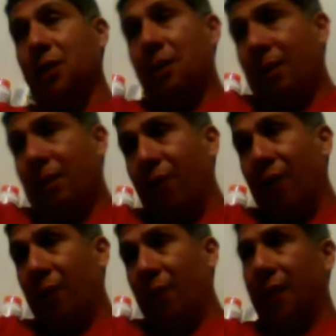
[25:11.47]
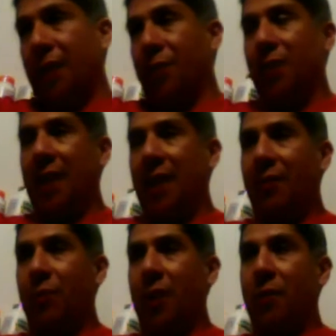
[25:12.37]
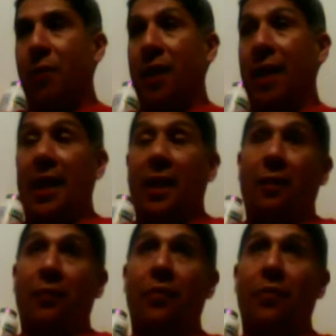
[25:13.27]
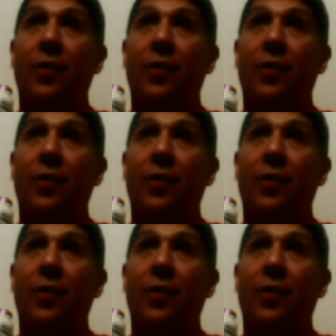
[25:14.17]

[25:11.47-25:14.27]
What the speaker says: So I'm fine with it. I didn't really have a problem with it. I love,